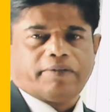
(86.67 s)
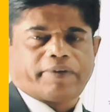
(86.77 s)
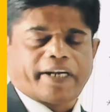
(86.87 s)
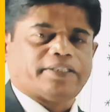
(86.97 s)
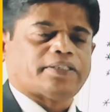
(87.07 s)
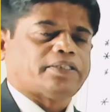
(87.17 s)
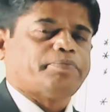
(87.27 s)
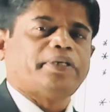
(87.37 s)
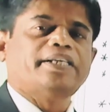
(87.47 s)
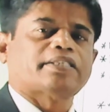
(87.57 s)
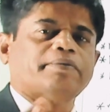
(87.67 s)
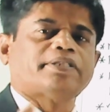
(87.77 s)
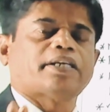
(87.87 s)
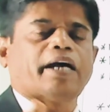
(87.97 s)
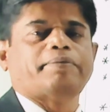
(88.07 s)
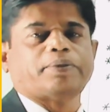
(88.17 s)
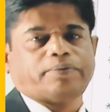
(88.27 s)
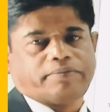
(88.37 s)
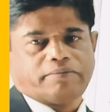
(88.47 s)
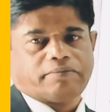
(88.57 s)
Friends, please subscribe
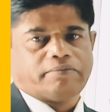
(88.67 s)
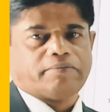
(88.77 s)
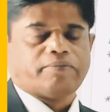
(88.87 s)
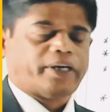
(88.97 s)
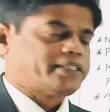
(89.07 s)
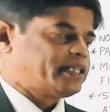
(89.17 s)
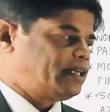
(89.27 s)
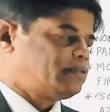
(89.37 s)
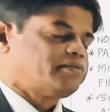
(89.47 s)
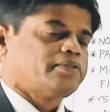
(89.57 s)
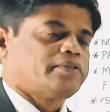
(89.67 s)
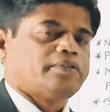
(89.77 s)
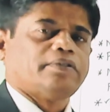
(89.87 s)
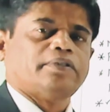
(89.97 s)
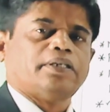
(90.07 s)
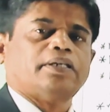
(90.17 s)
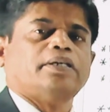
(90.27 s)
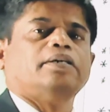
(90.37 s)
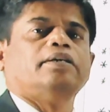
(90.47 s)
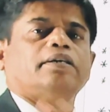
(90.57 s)
to my channel.
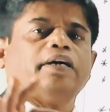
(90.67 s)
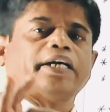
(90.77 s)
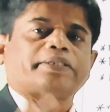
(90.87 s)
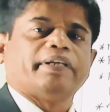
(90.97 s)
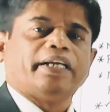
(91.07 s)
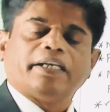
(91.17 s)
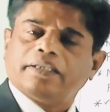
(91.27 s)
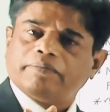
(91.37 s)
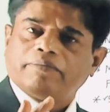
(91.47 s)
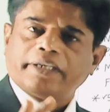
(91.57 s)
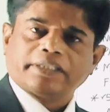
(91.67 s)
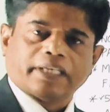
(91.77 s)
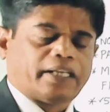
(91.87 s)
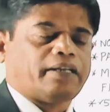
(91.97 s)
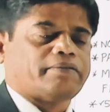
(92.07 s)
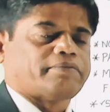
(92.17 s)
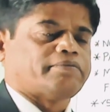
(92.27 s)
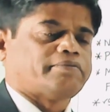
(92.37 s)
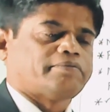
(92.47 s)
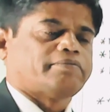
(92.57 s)
Actually, my channel,
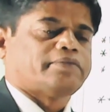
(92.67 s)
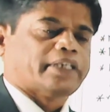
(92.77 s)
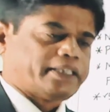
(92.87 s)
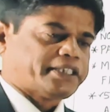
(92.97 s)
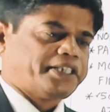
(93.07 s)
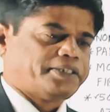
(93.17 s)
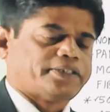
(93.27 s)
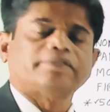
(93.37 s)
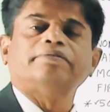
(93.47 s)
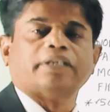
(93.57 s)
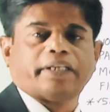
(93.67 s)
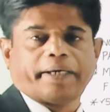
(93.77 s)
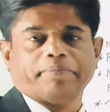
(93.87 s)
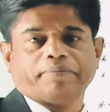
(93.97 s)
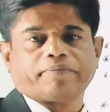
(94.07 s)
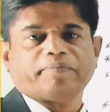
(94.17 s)
I changed the name.